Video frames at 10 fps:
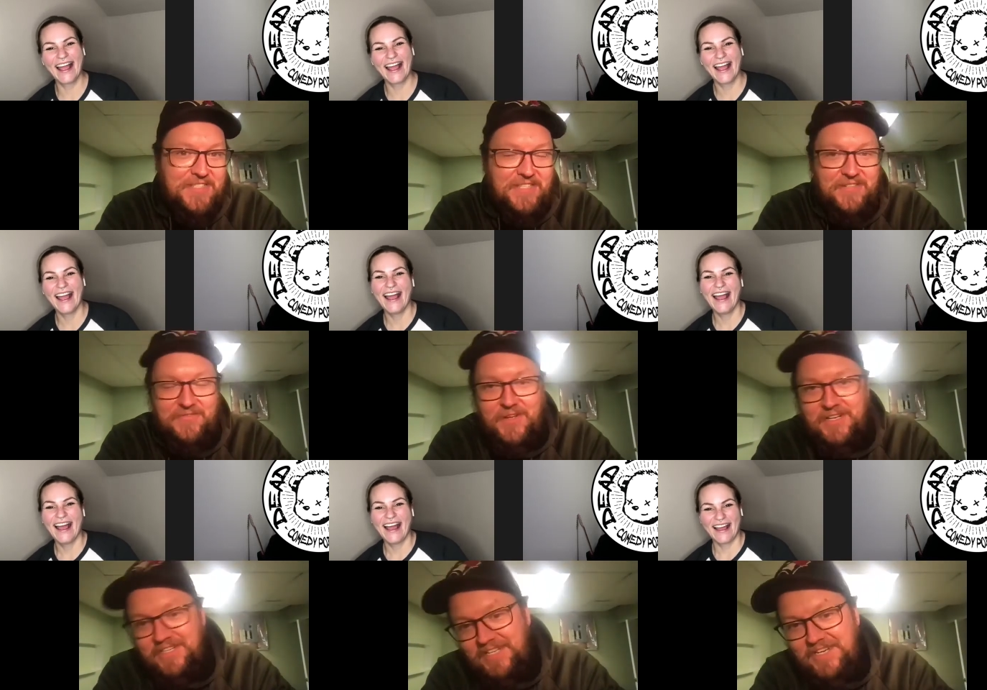Speaker 1: and you're
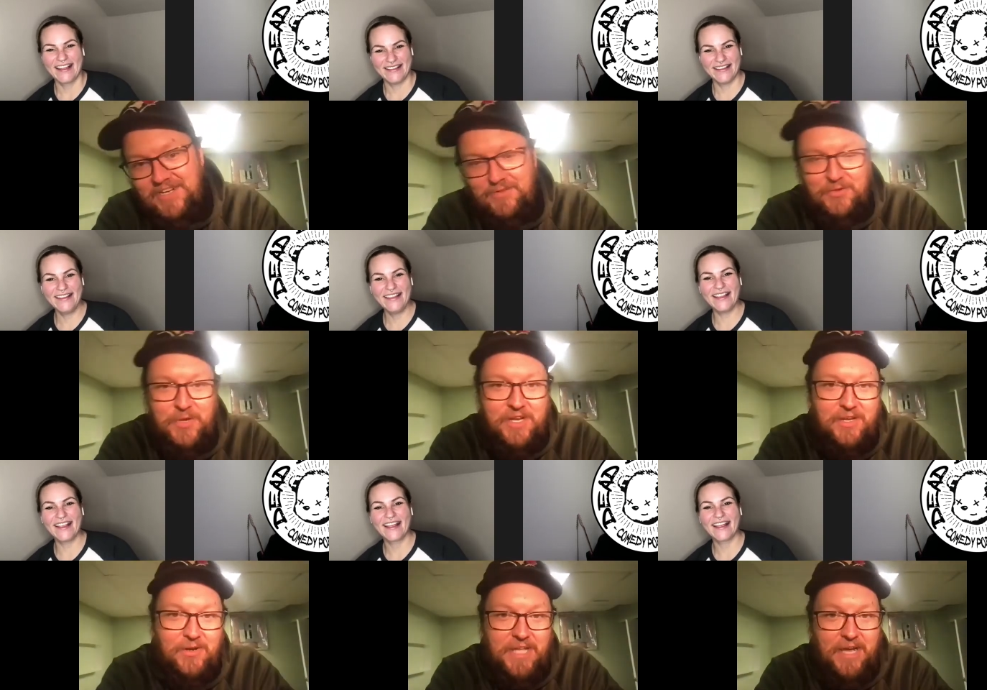fucking leaning out the
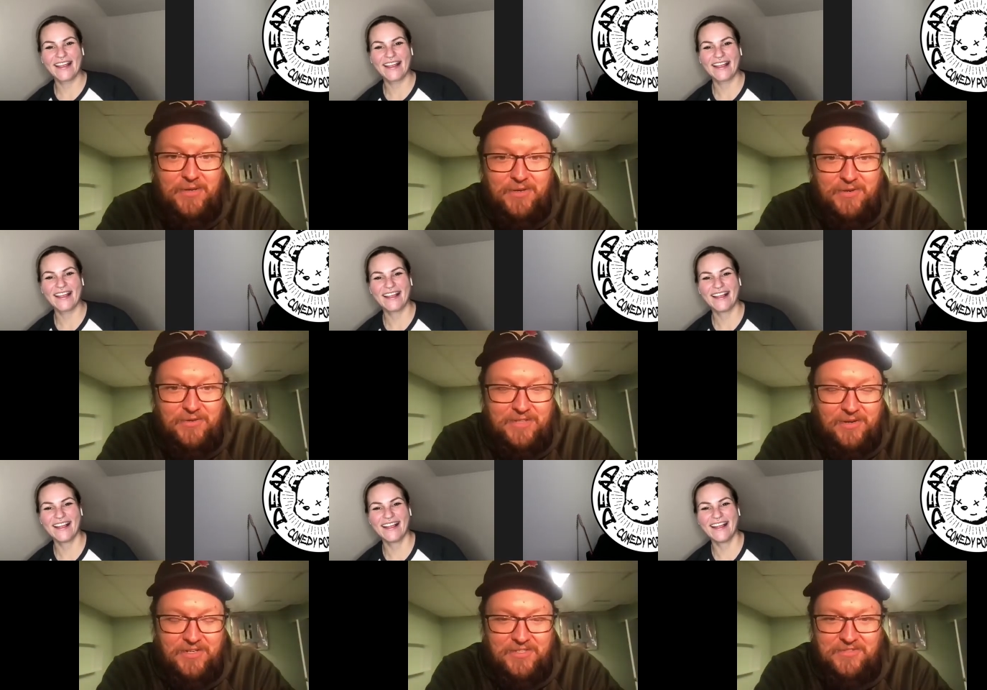window. Yahoo!
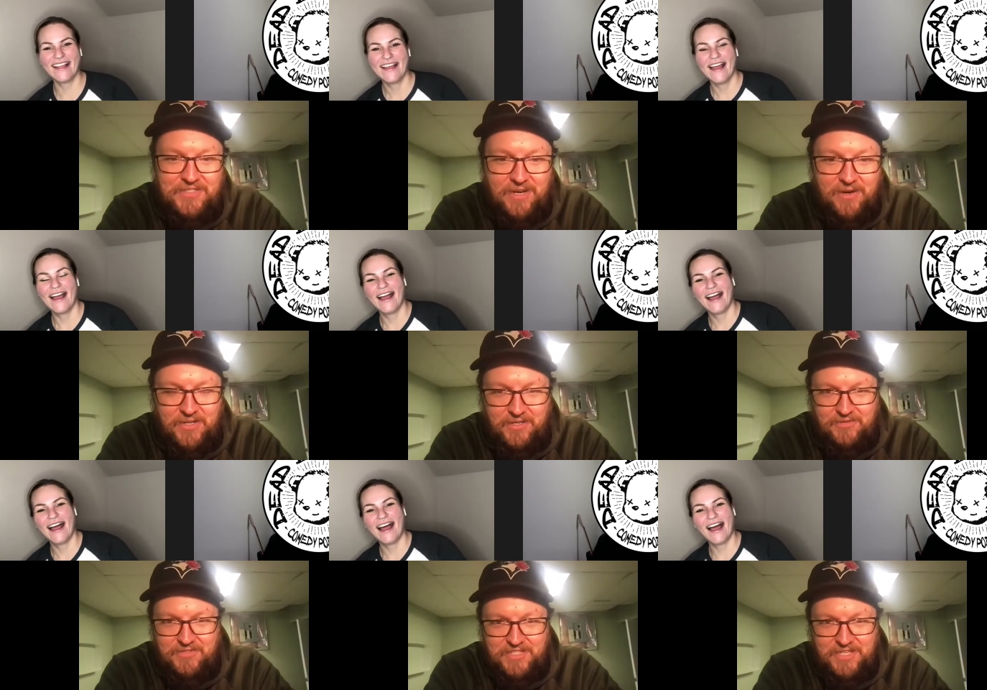Are you? Are
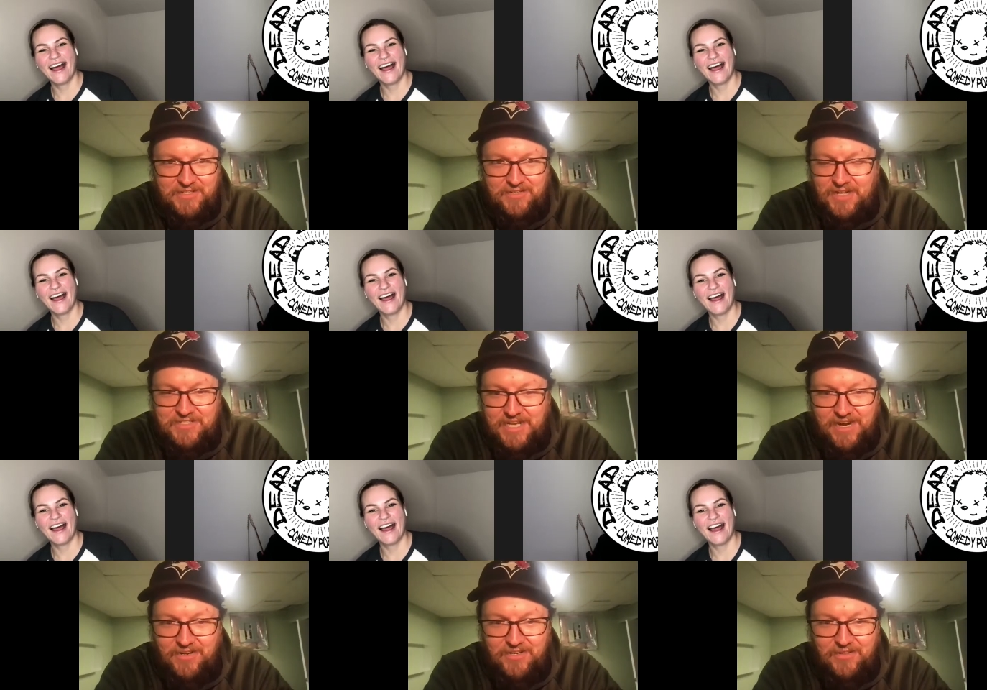you? You're not
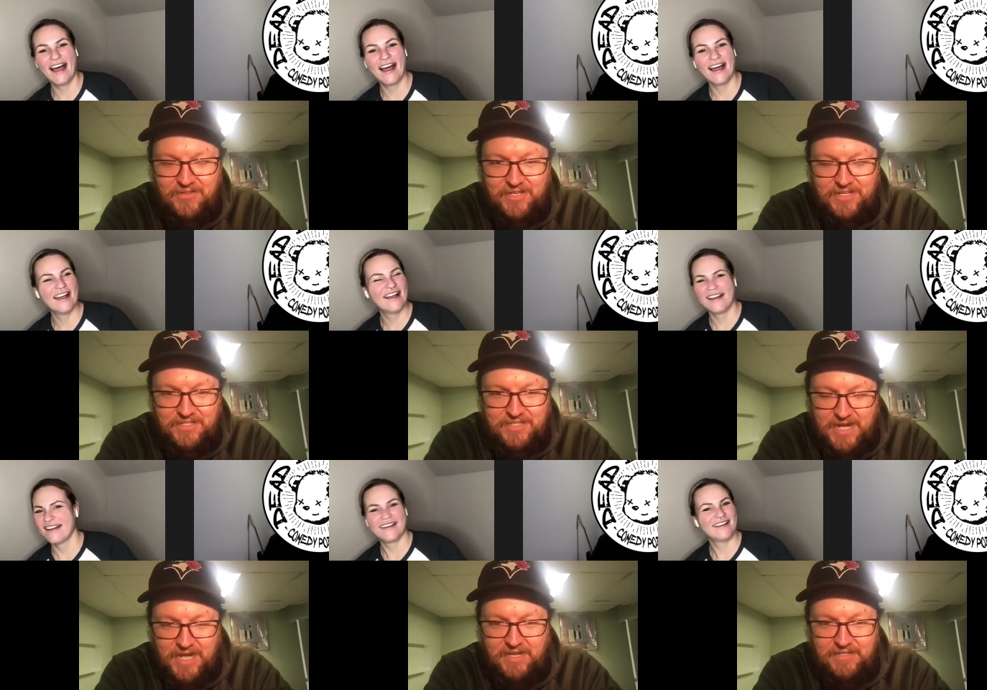scared at all that you're gonna
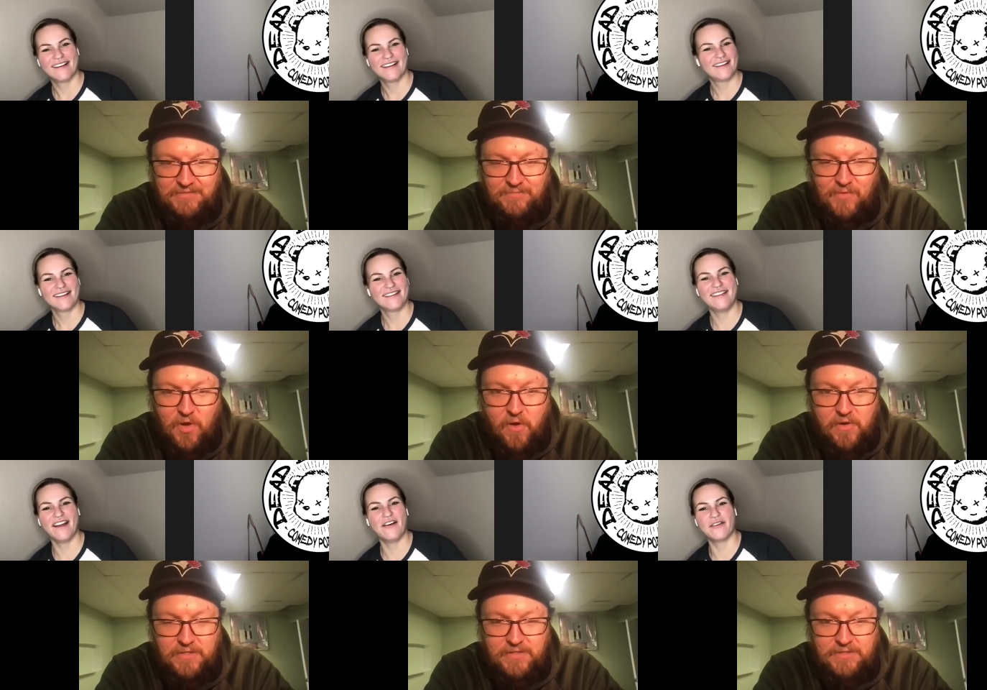die?
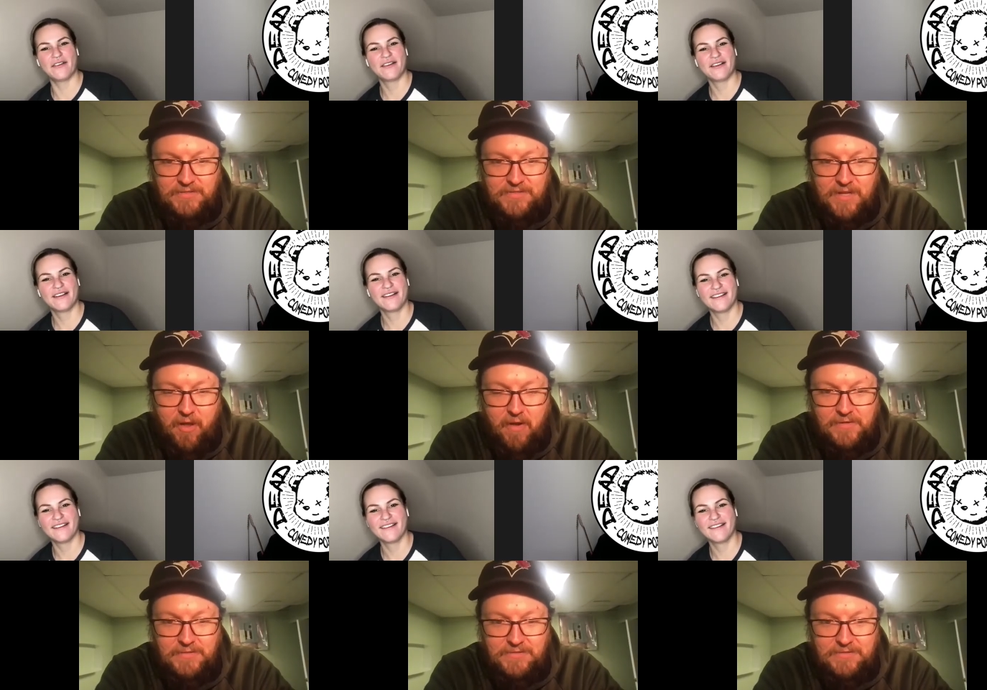
Speaker 2: No.
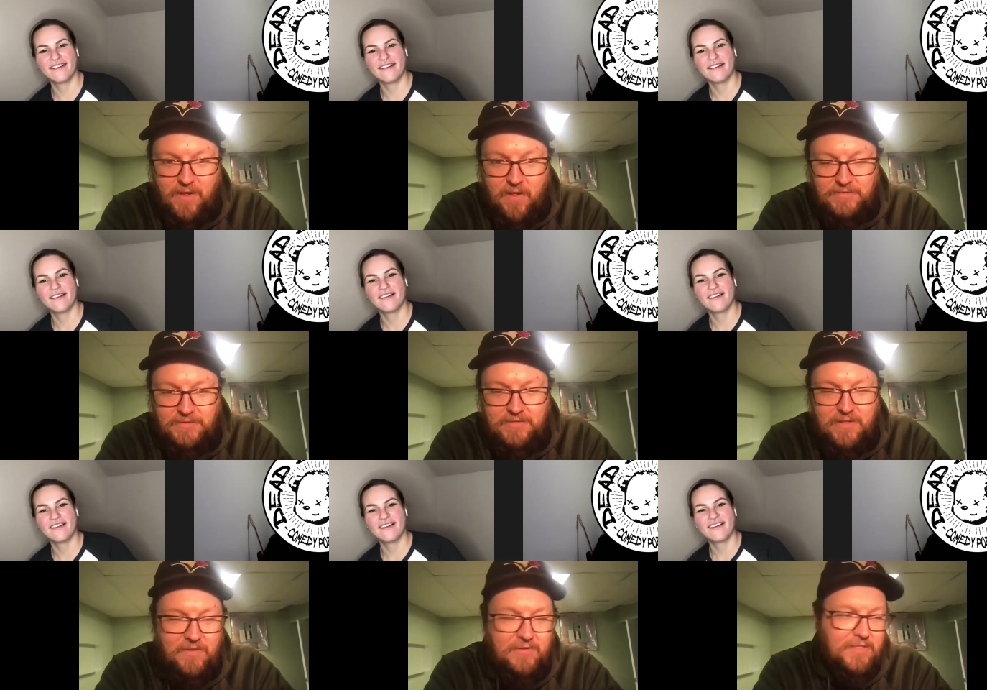
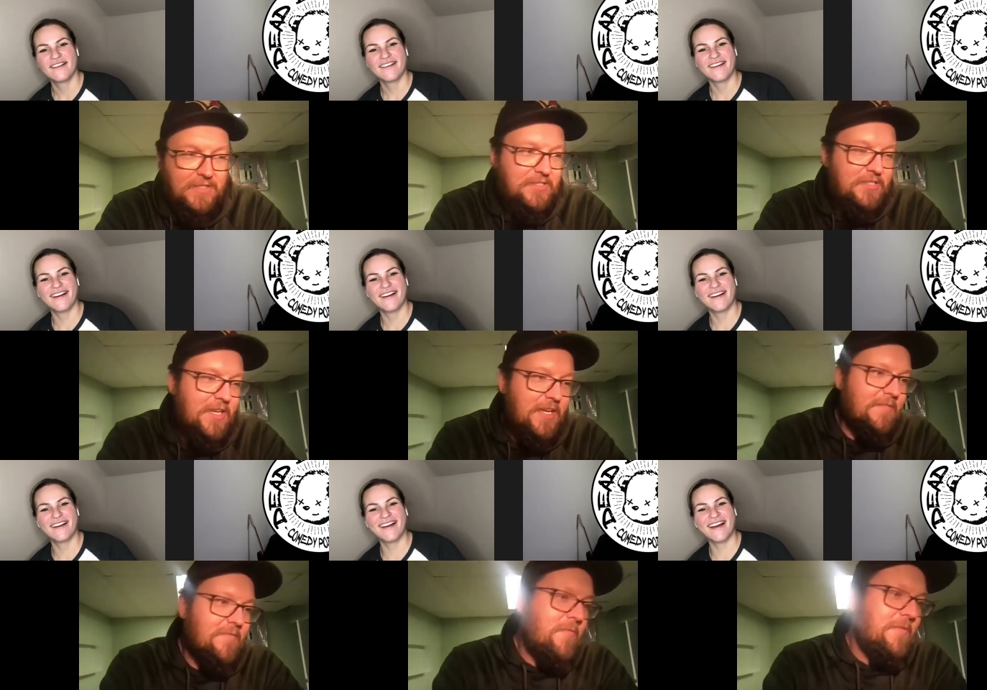
Speaker 1: Holy
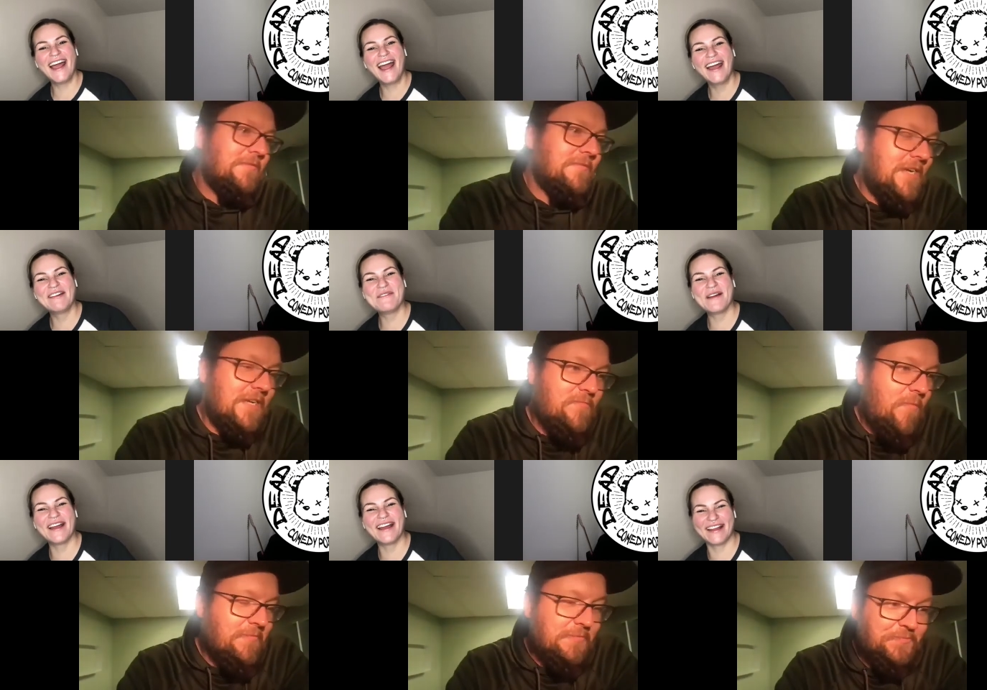shit!
Speaker 2: Well,
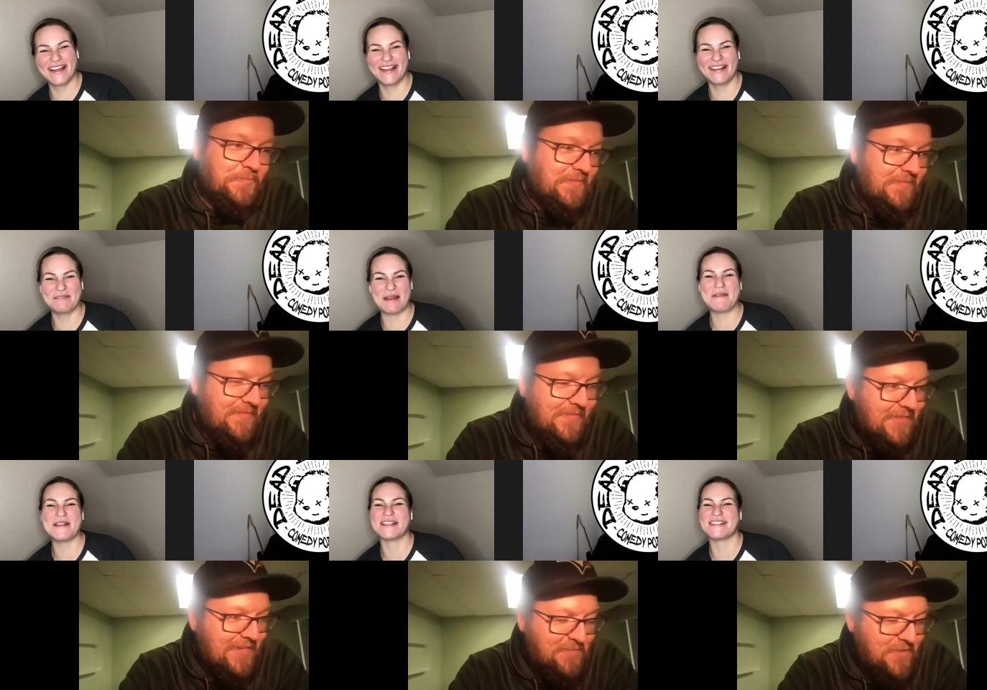
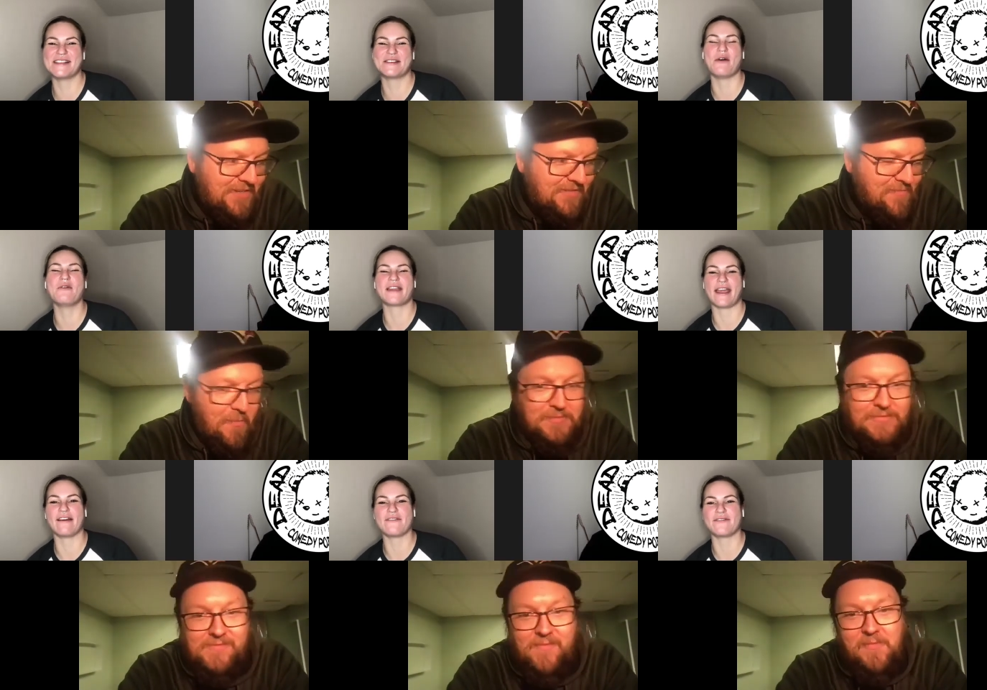maybe it's because I
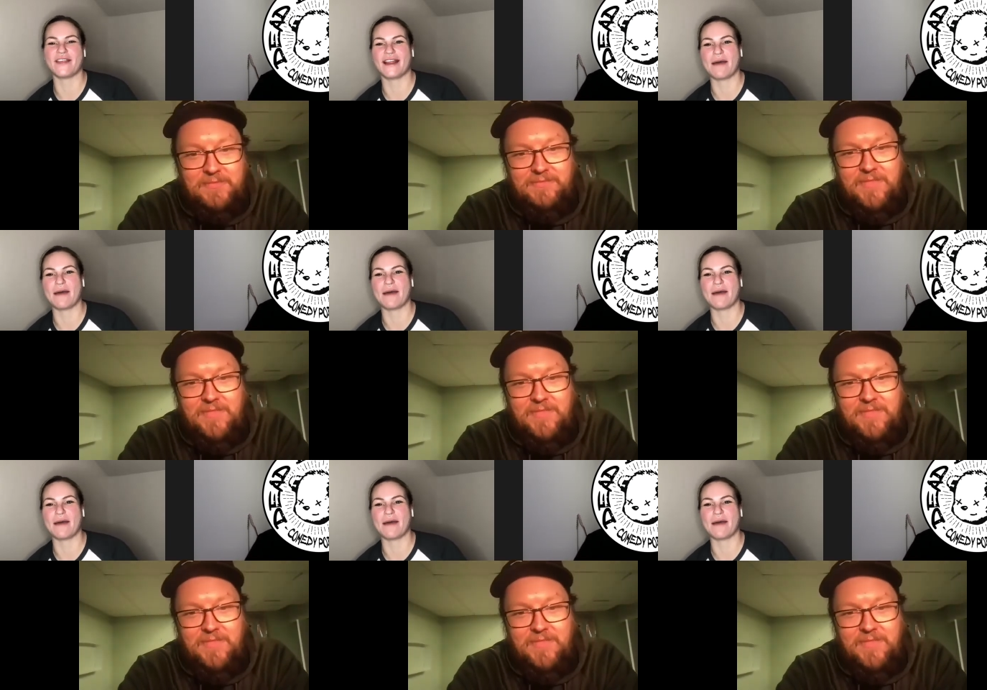don't care if that